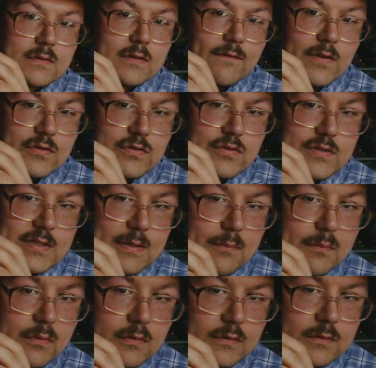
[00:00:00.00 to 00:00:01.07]
Avengers
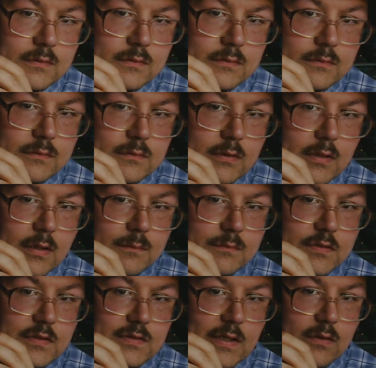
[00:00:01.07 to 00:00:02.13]
Assembled,
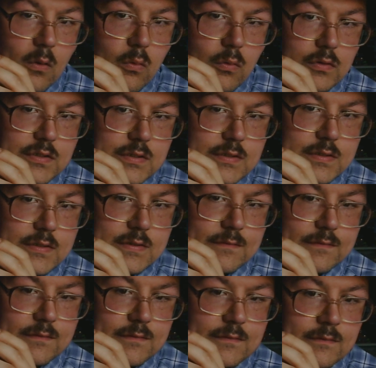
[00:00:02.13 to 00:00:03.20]
just like the origins of
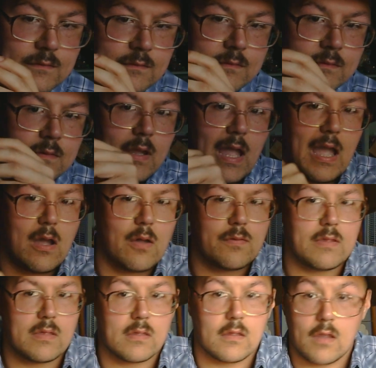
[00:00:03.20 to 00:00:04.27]
how the
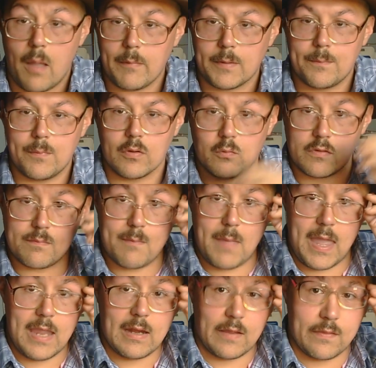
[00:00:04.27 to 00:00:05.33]
comic book was
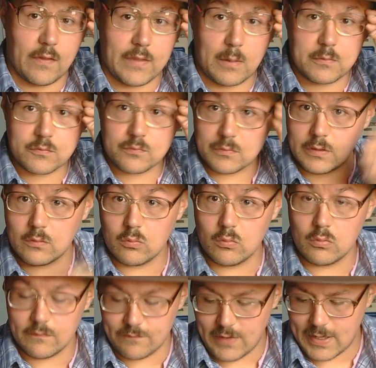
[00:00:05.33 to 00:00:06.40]
made. I thought that was really cool
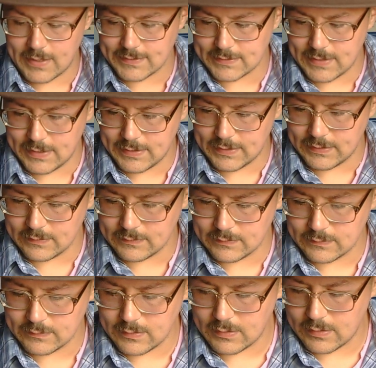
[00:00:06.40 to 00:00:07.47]
and fascinating.
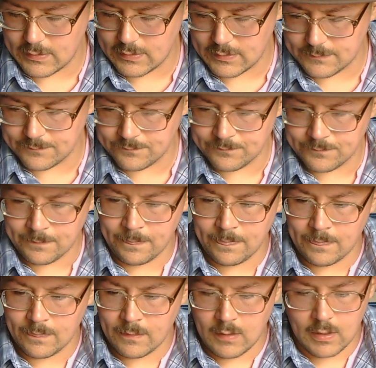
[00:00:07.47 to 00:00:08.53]
A
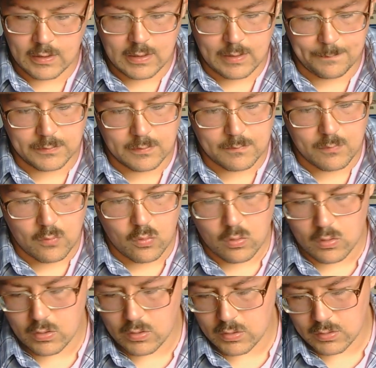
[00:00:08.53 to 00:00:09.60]
couple of
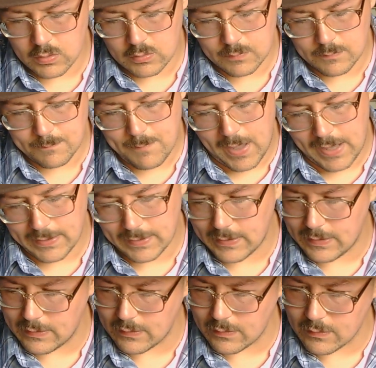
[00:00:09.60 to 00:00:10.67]
more back
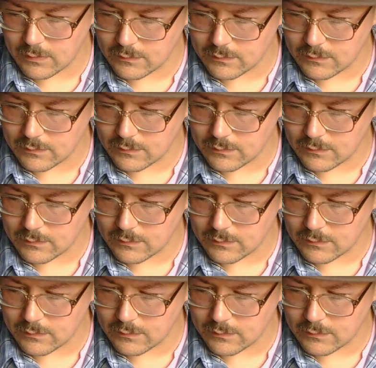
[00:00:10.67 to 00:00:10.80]
here.